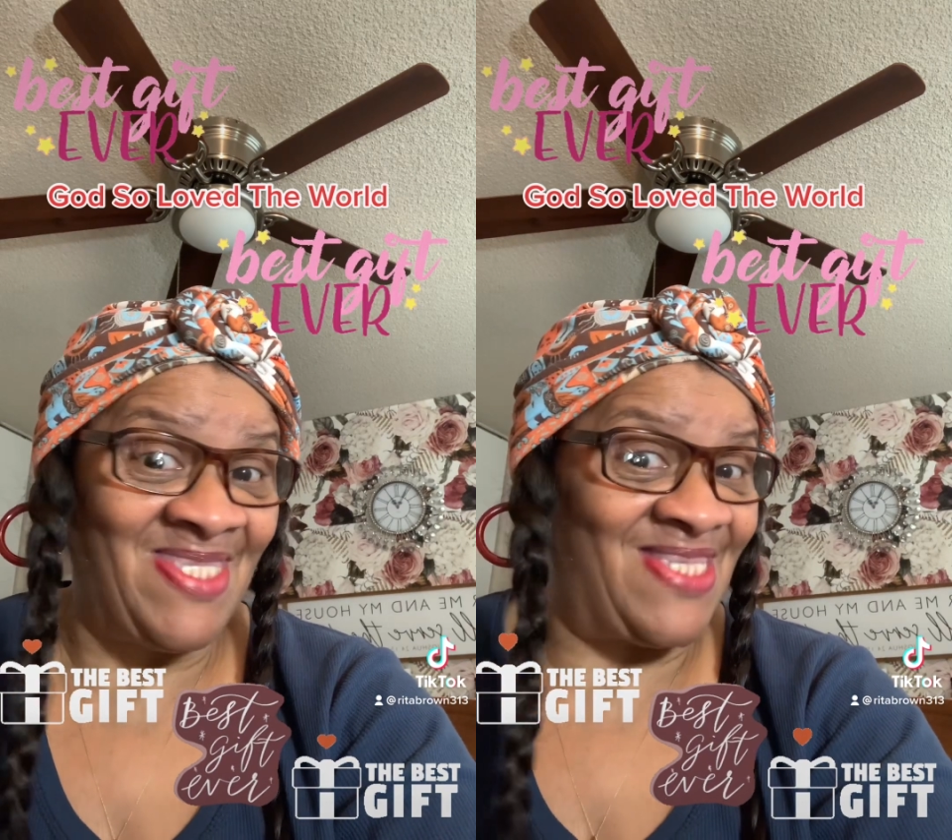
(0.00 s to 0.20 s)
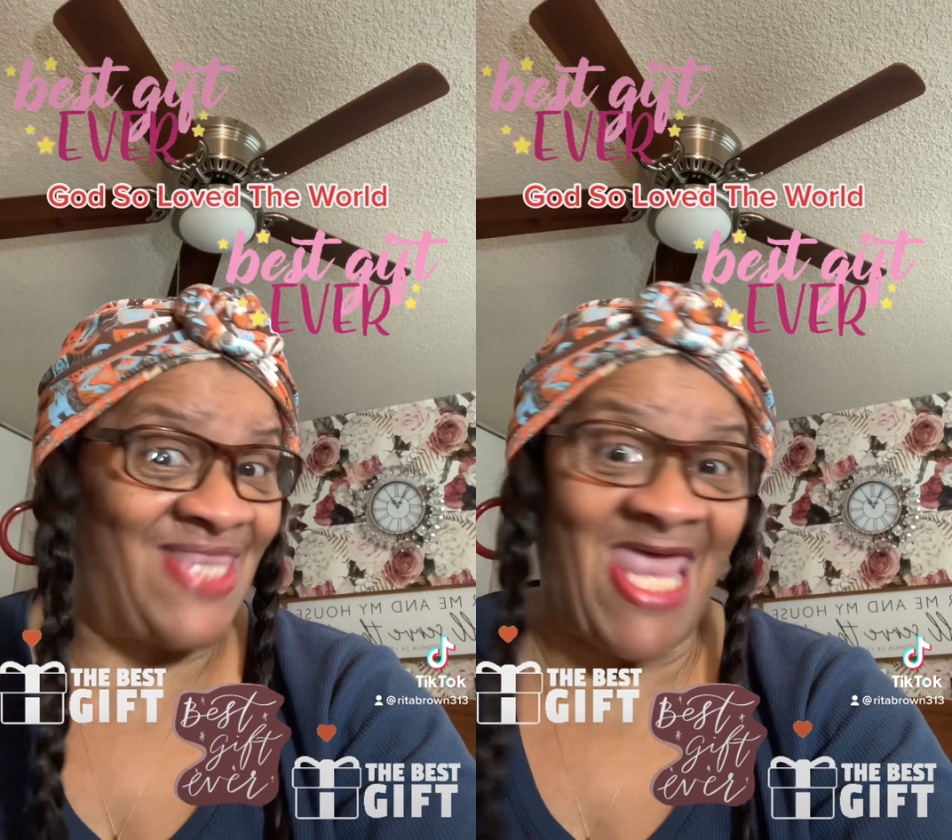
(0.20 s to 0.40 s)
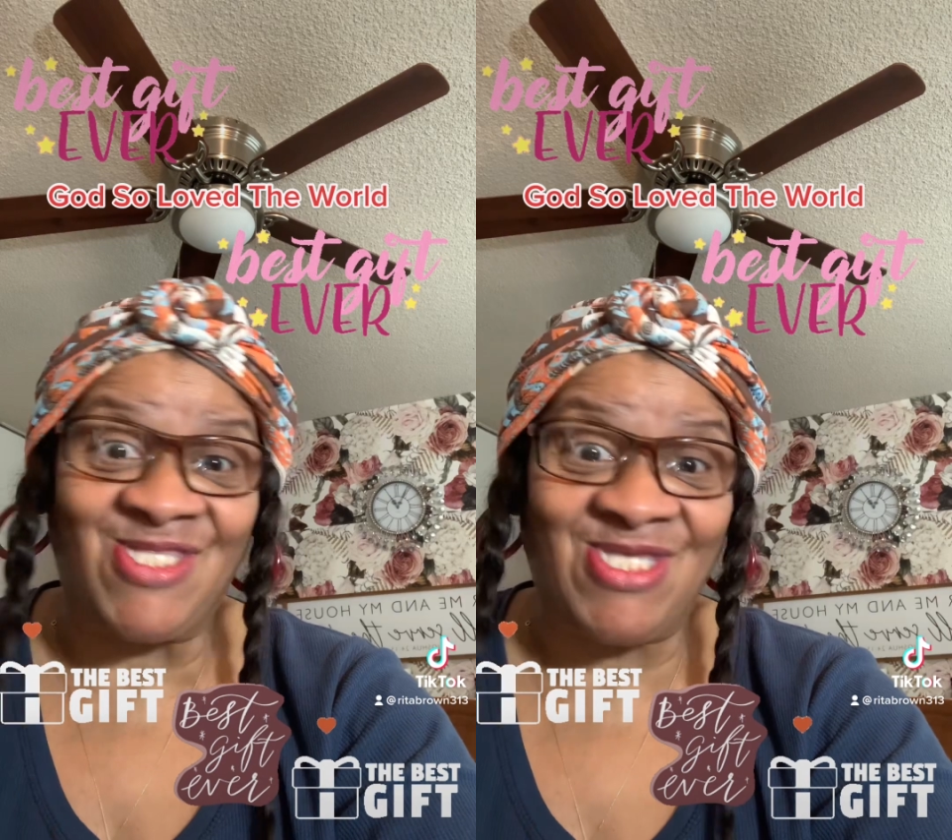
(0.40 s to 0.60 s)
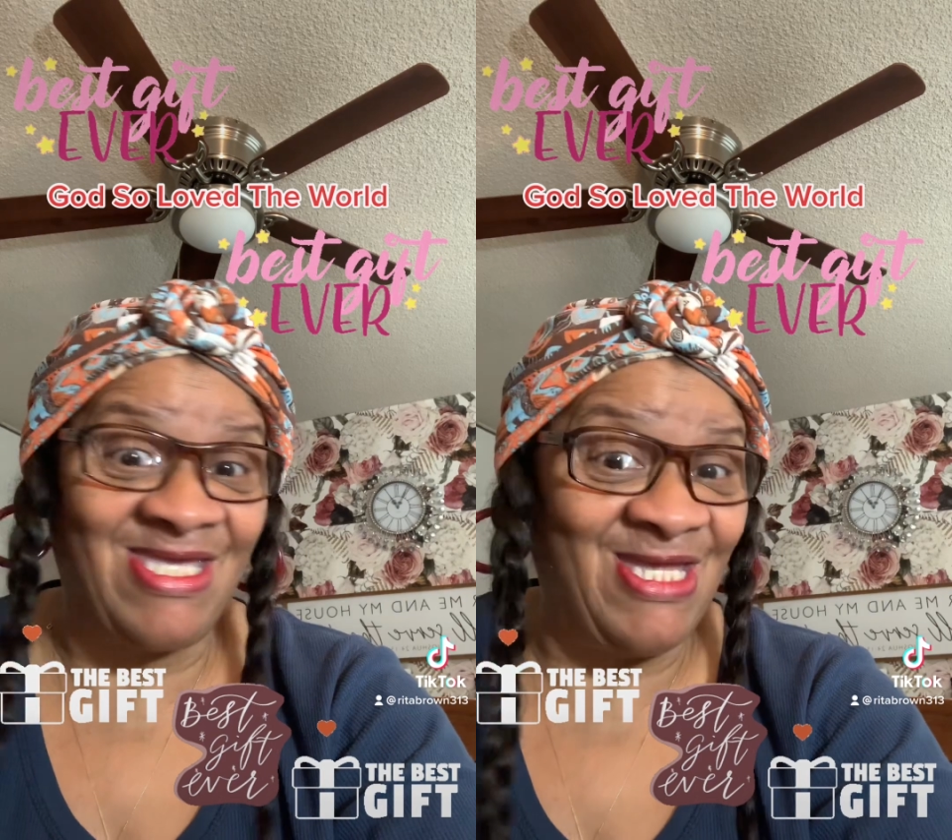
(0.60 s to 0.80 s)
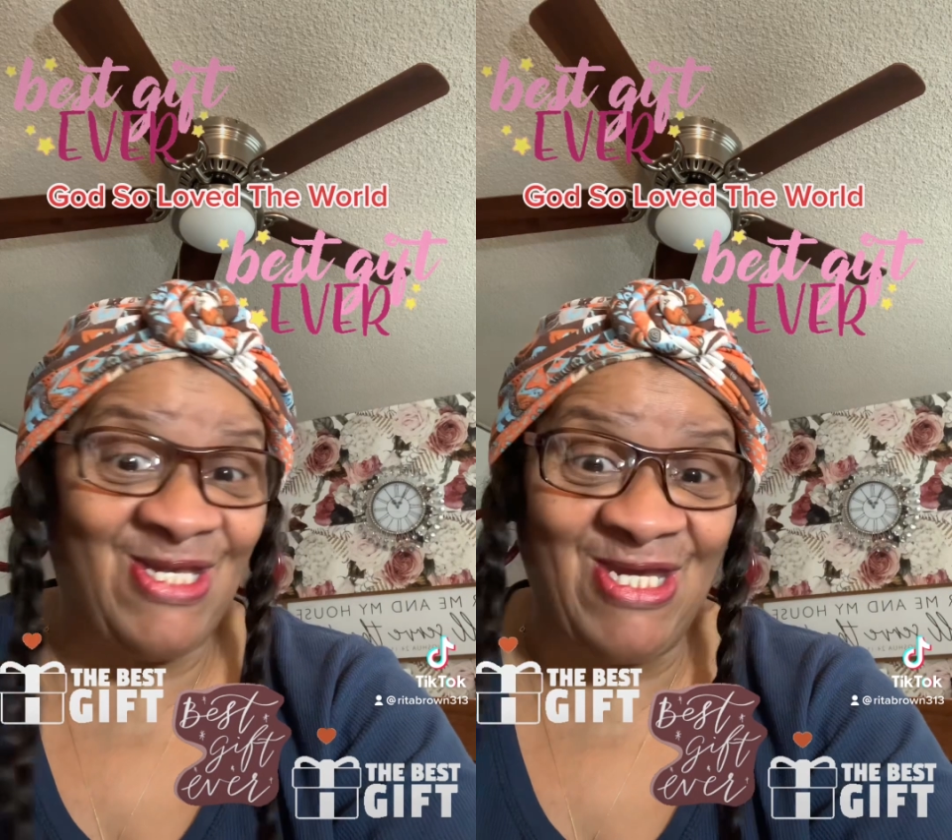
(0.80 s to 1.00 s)
That's
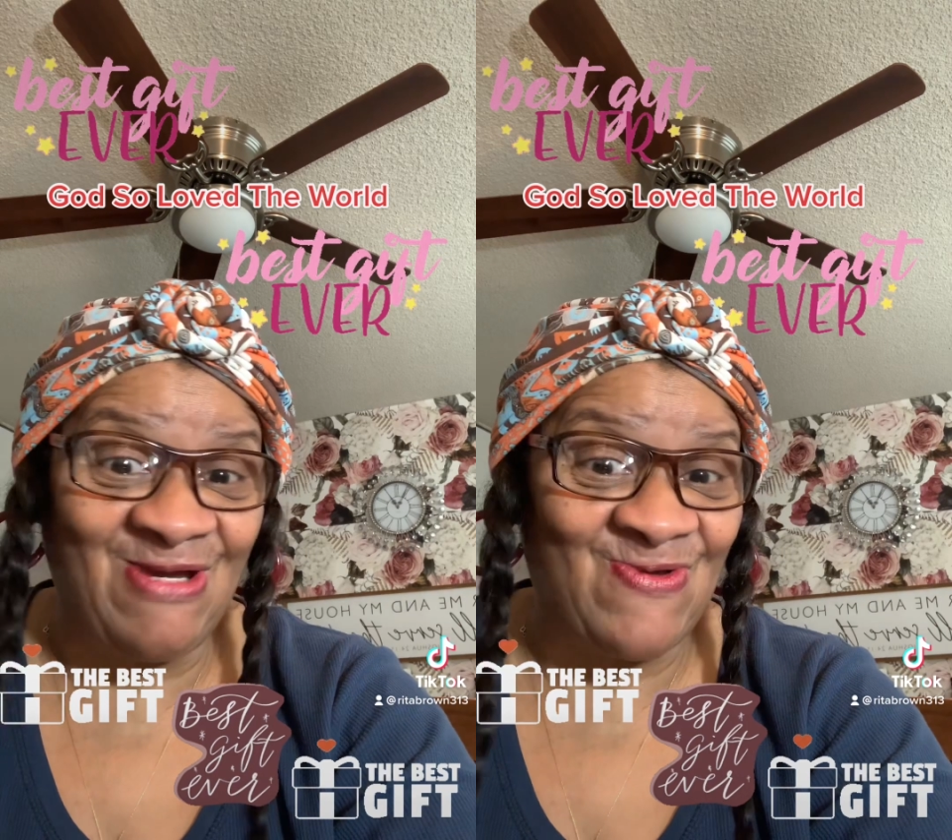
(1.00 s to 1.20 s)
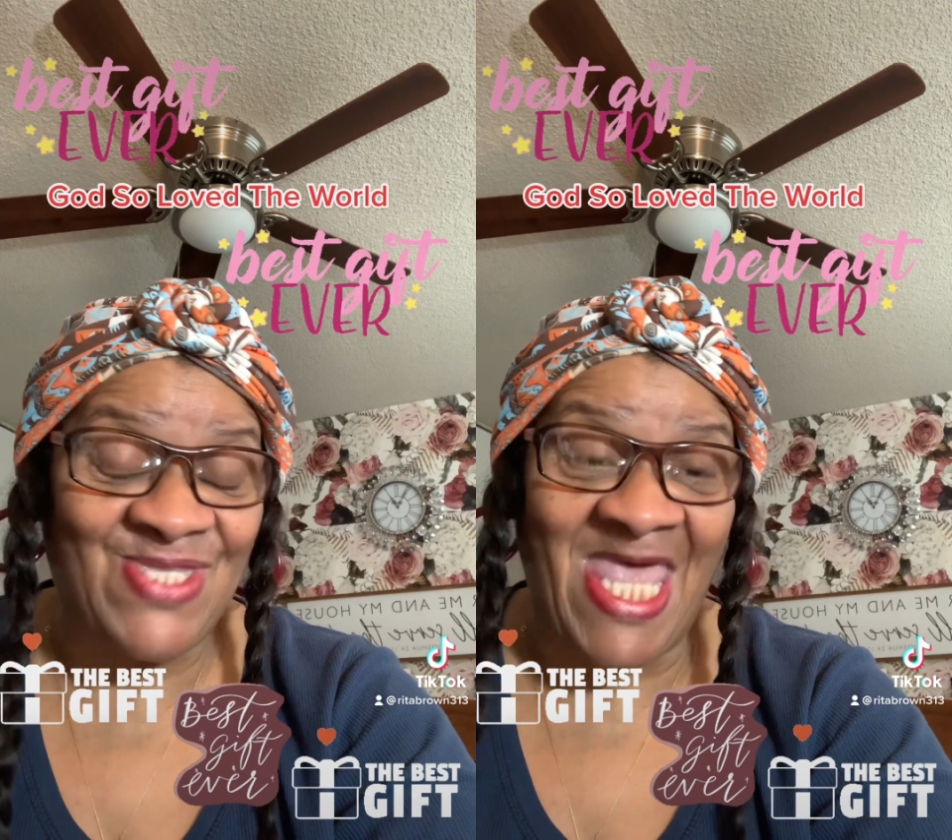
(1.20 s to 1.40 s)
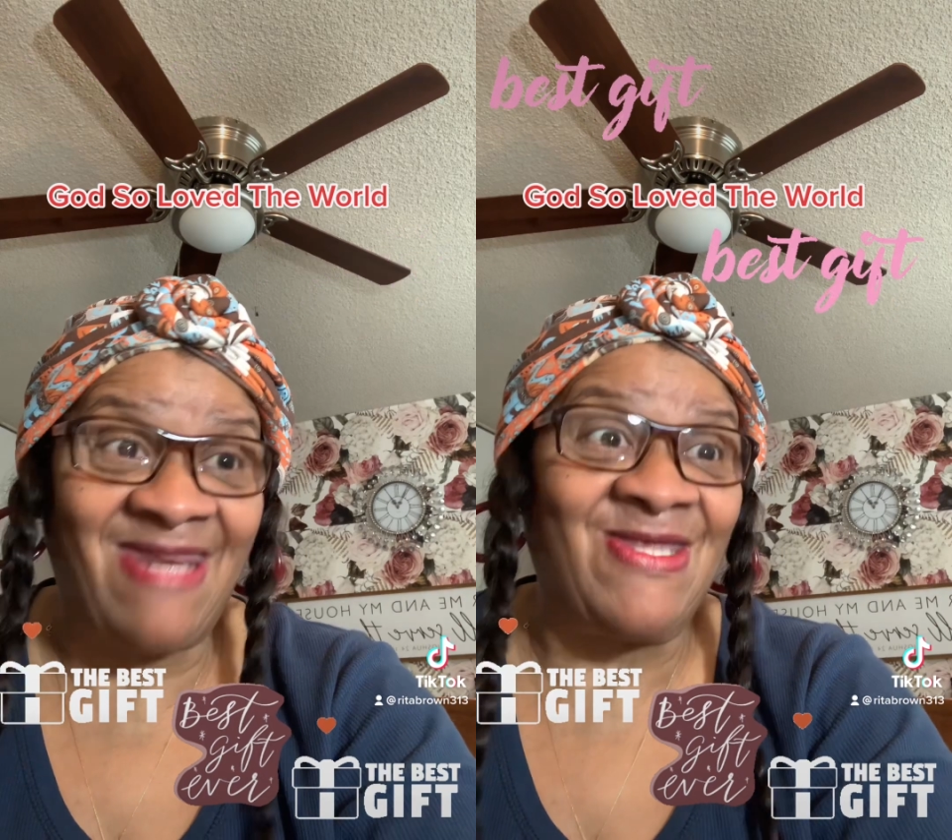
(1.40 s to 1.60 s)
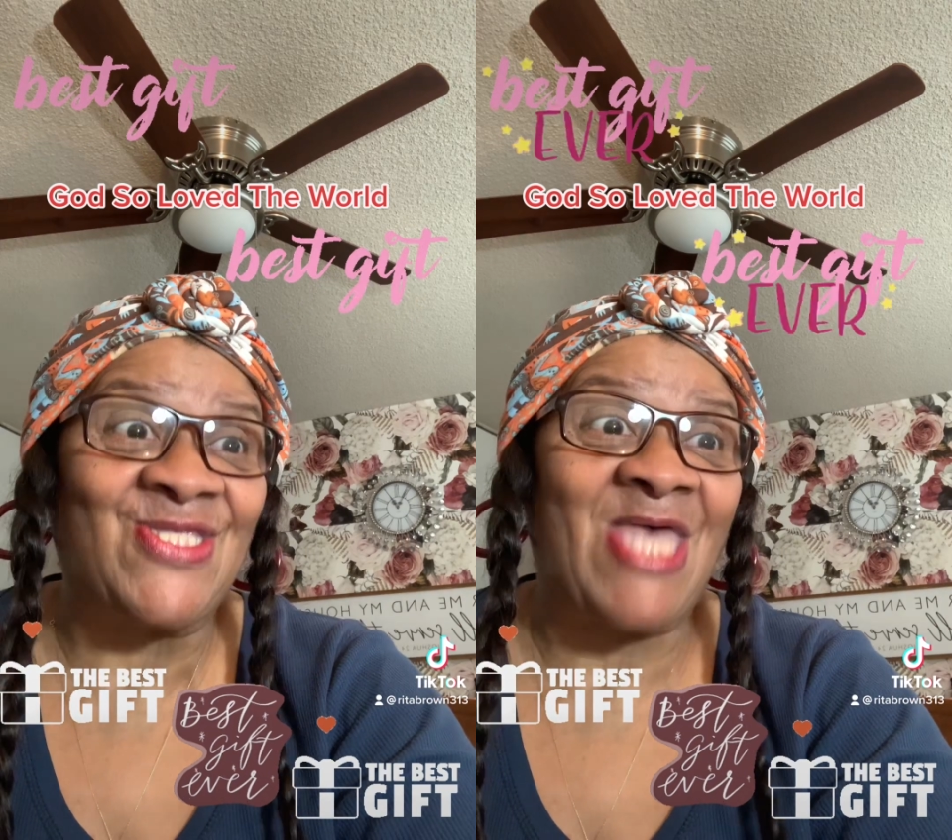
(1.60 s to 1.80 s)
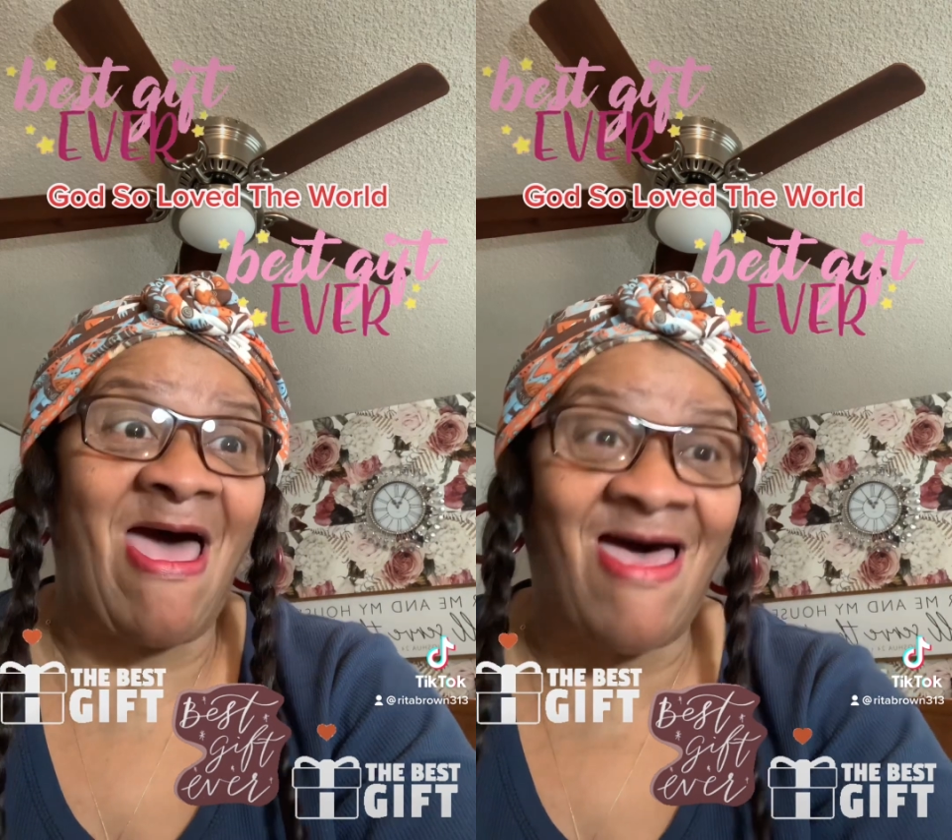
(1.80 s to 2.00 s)
good news. That
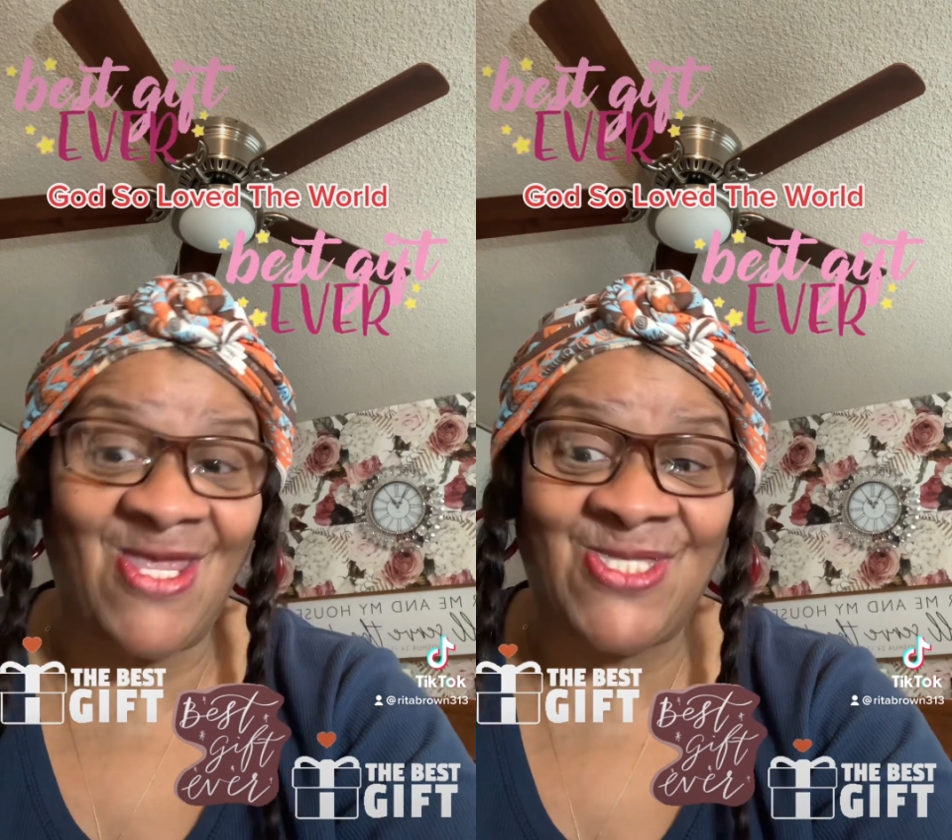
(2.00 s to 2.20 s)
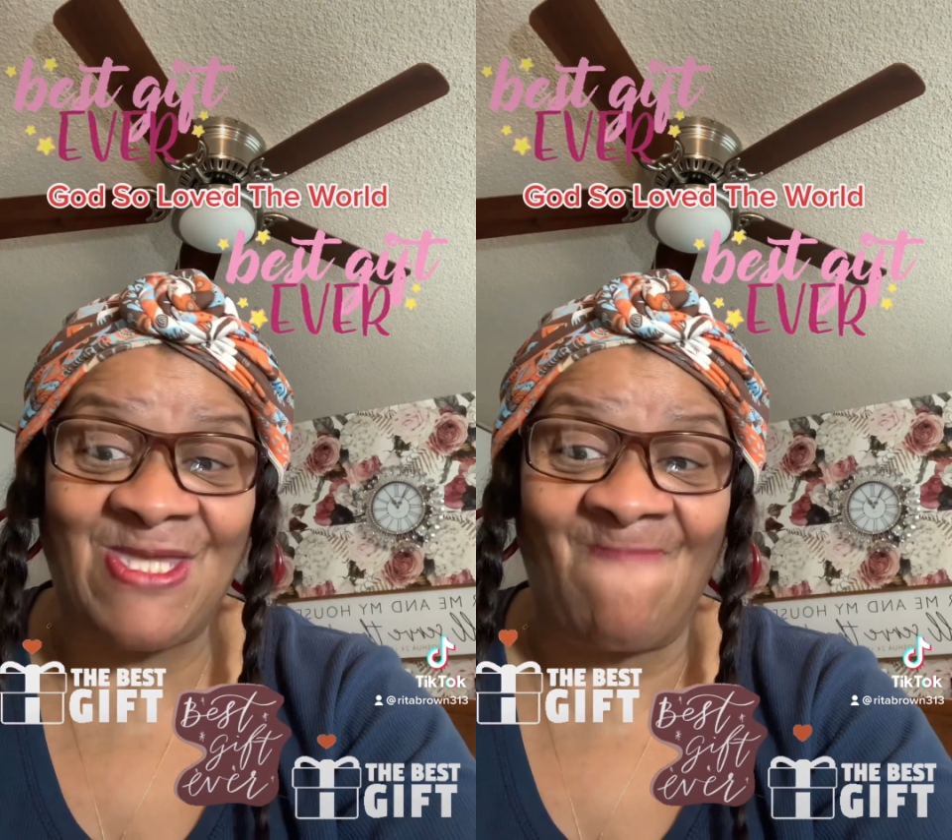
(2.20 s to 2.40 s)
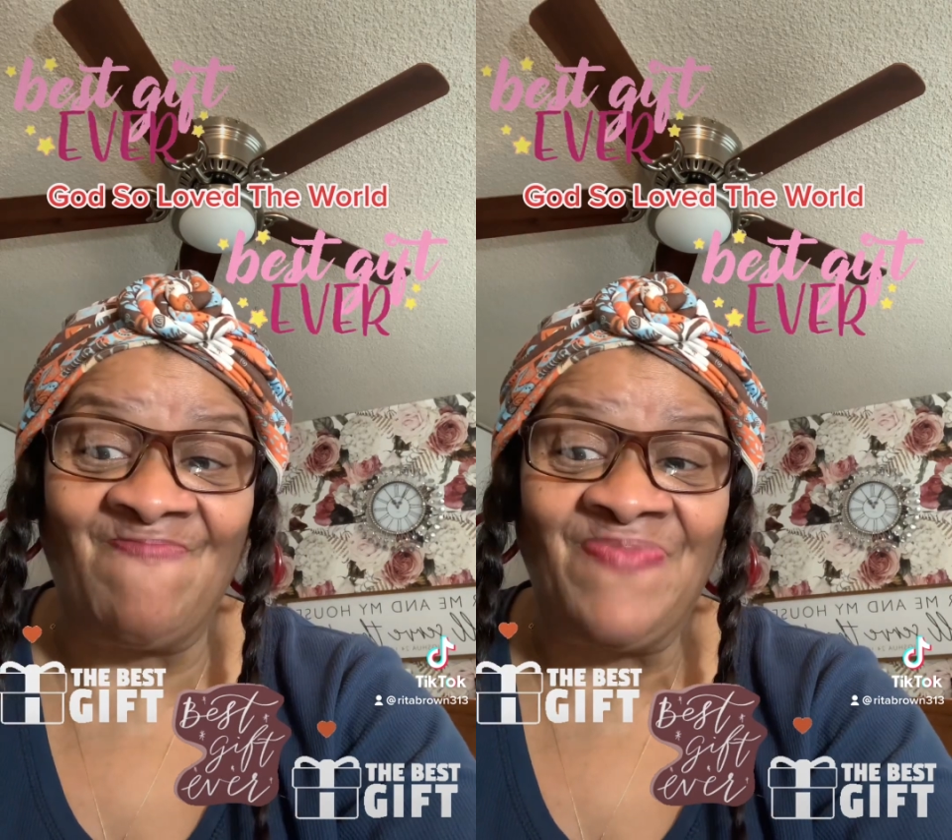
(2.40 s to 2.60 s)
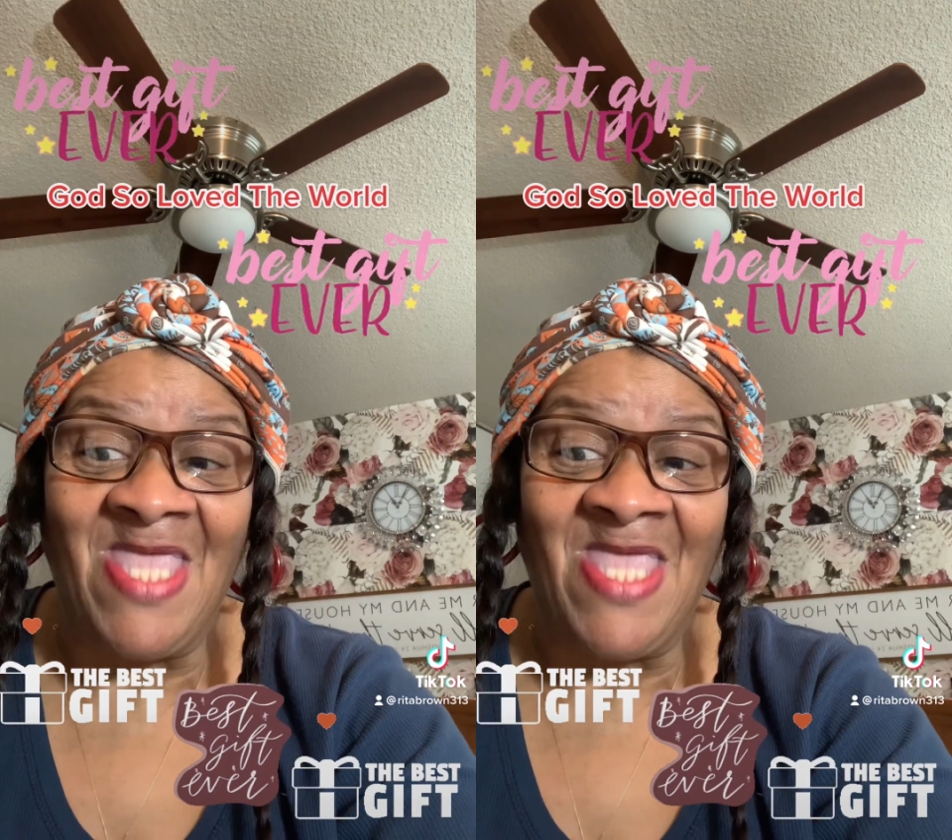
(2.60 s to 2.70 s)
is awesome.